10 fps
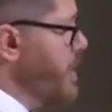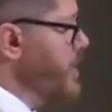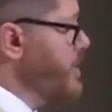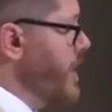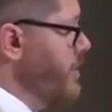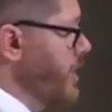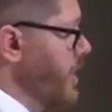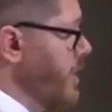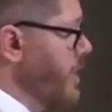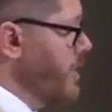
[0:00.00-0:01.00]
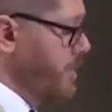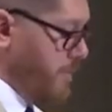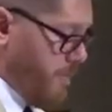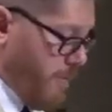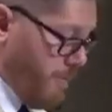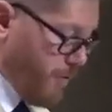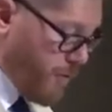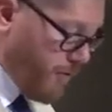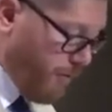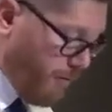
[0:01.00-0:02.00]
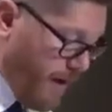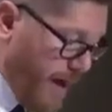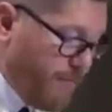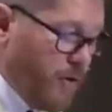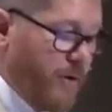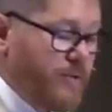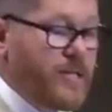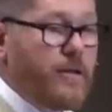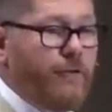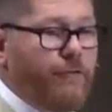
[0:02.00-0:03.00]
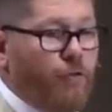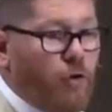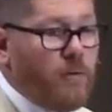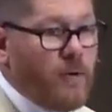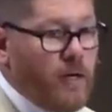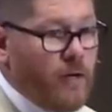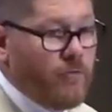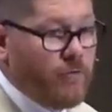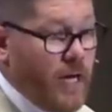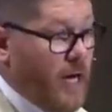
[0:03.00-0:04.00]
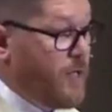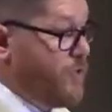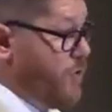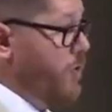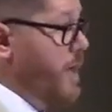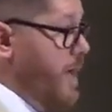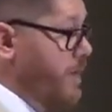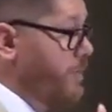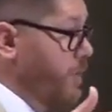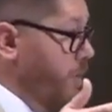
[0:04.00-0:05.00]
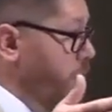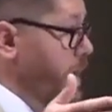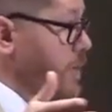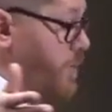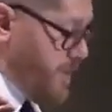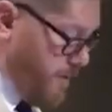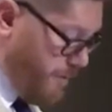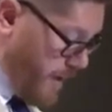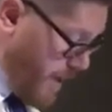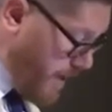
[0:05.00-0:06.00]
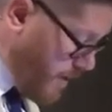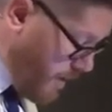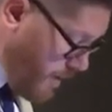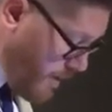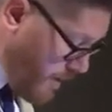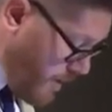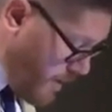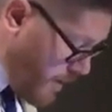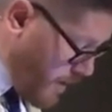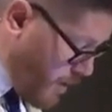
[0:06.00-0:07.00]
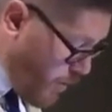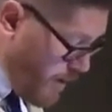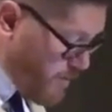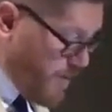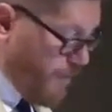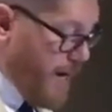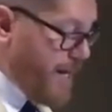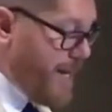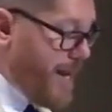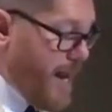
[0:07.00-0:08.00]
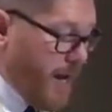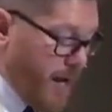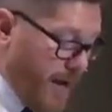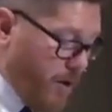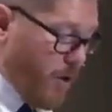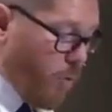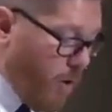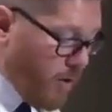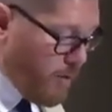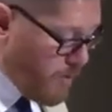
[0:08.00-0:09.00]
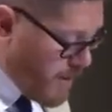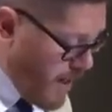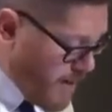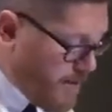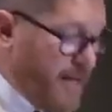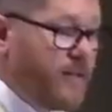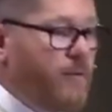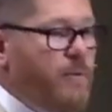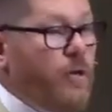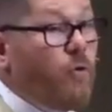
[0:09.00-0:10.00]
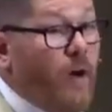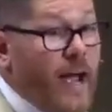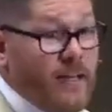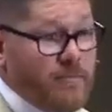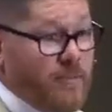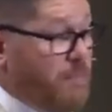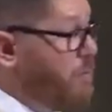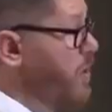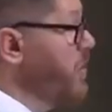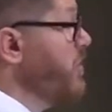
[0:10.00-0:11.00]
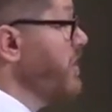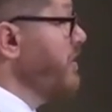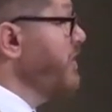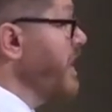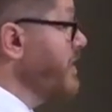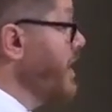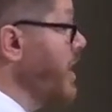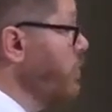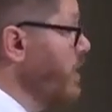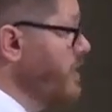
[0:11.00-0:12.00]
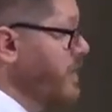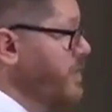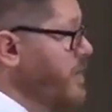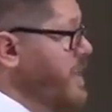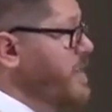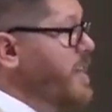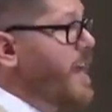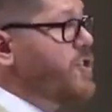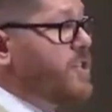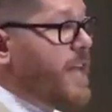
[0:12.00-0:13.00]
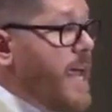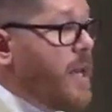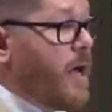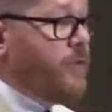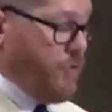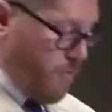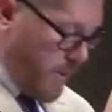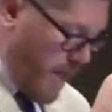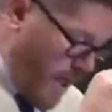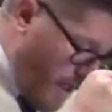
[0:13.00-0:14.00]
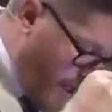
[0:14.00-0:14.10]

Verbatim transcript: our Savior. Verse 5 Though he was in the form of God, shorthand for though he was divine, though he was divine, he did not count equality with God a thing to be grasped. And Paul uses a fascinating word. He says he's not just hanging on to it uh,